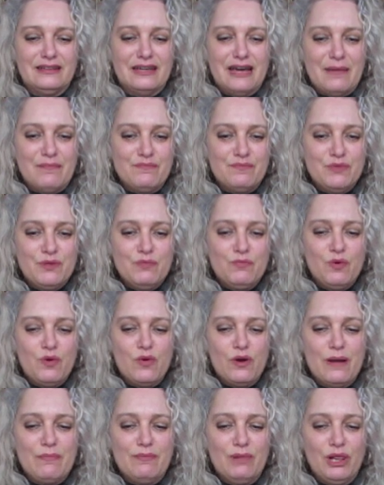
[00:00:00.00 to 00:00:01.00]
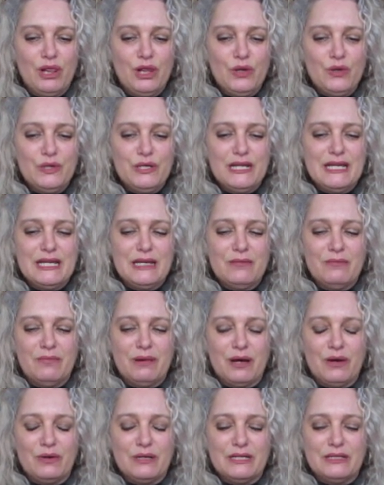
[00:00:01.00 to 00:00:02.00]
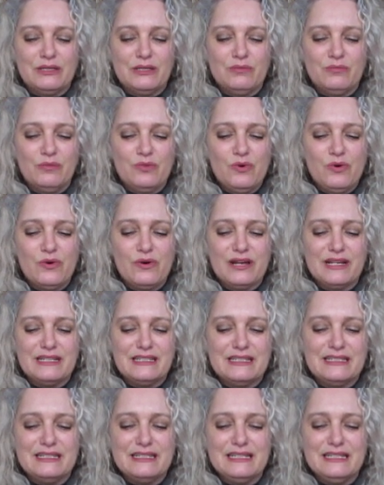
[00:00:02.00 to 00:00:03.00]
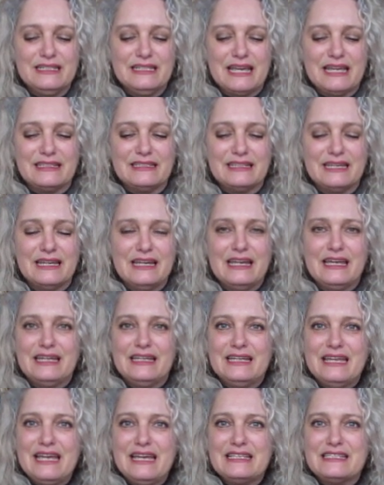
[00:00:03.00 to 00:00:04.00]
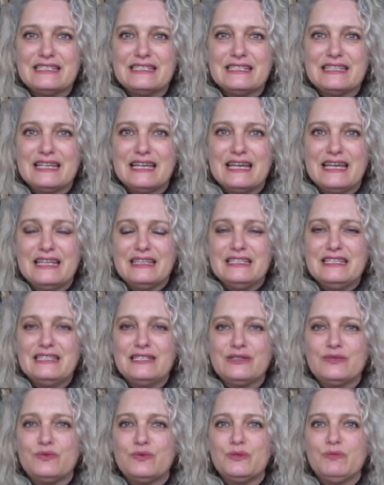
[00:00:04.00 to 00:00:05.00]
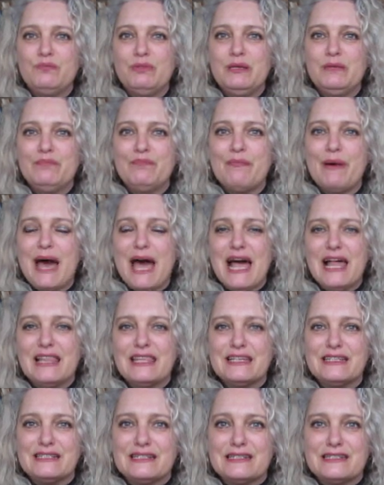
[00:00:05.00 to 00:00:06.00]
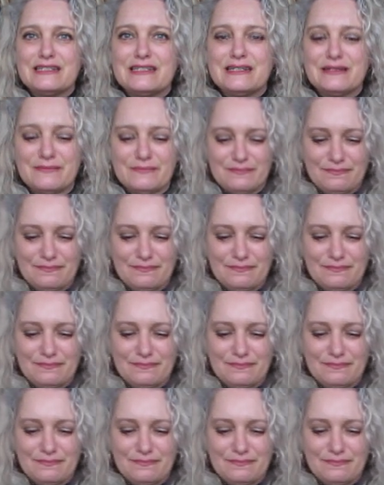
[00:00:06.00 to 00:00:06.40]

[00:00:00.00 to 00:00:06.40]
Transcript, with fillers: the more I'm learning about it, the more I see that, yes, this would be balanced